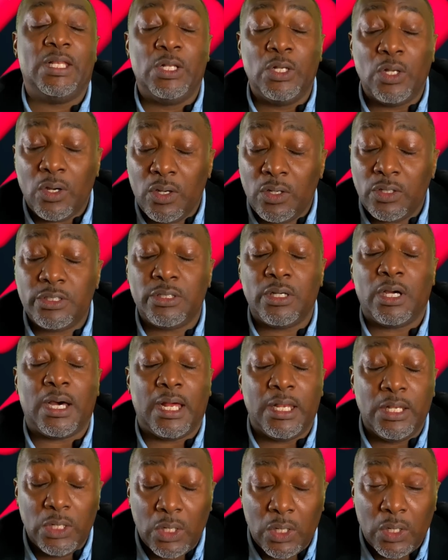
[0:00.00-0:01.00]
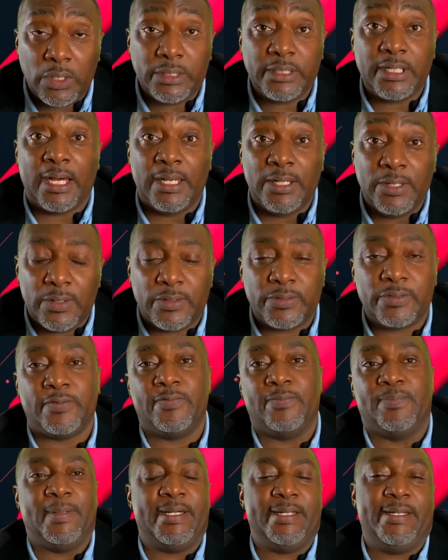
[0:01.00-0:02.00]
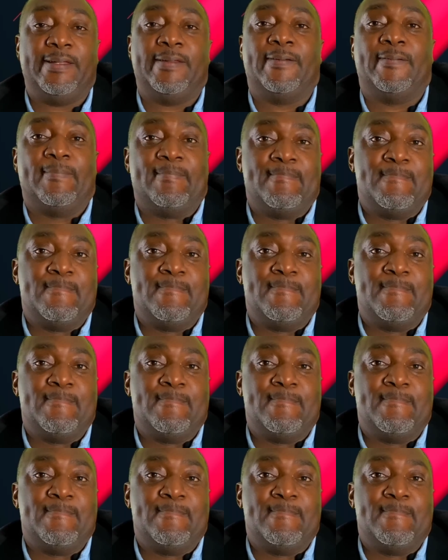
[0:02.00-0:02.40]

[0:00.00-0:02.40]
lot of money.